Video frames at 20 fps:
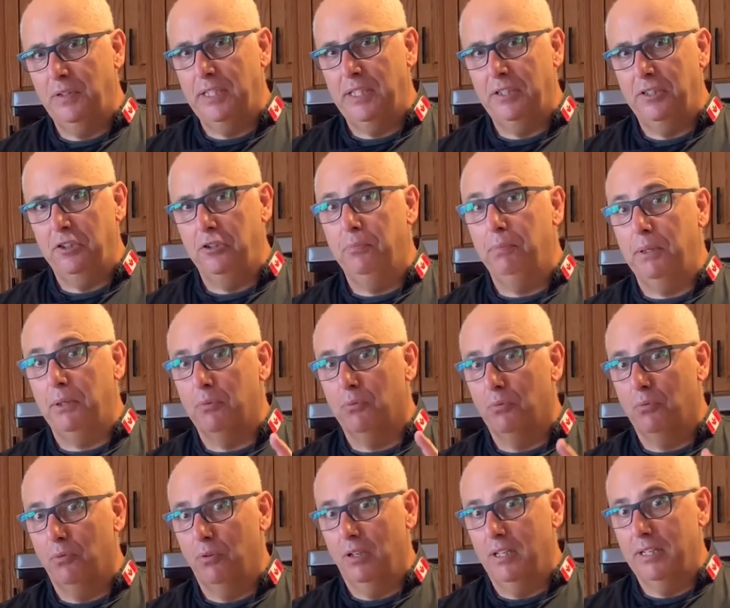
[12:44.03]
You'd be
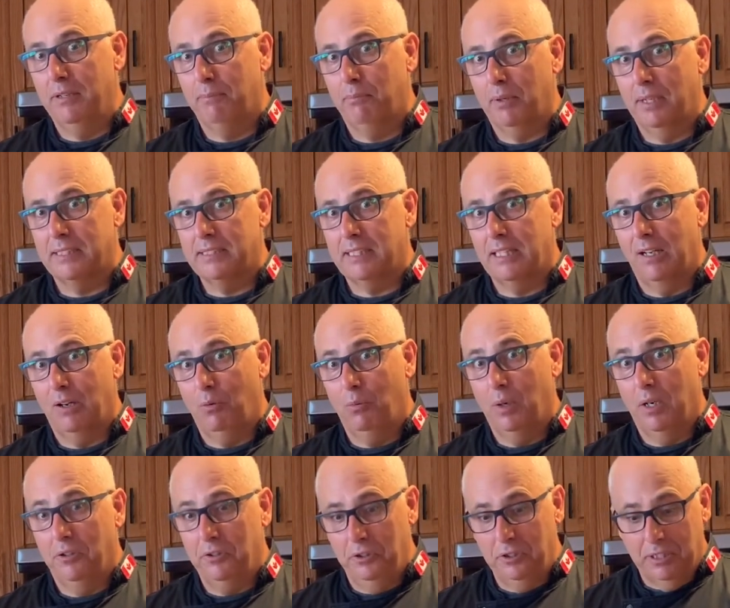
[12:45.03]
really impressed how
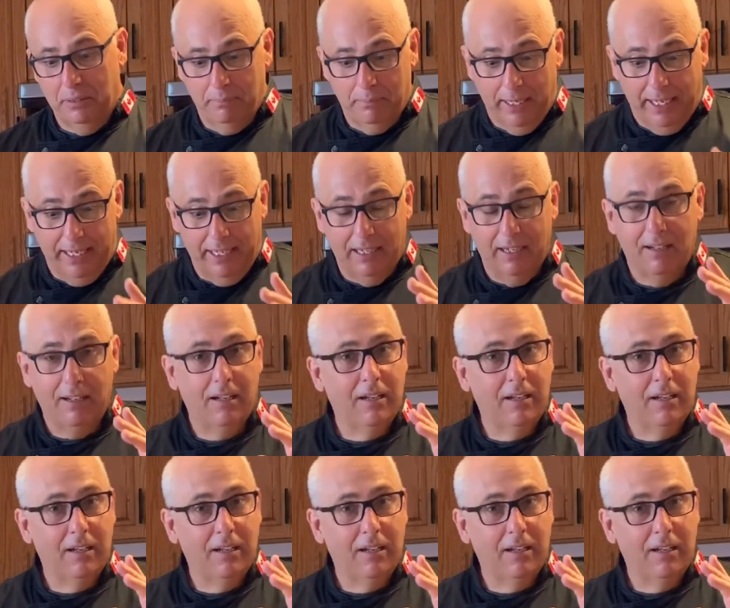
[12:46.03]
well you can make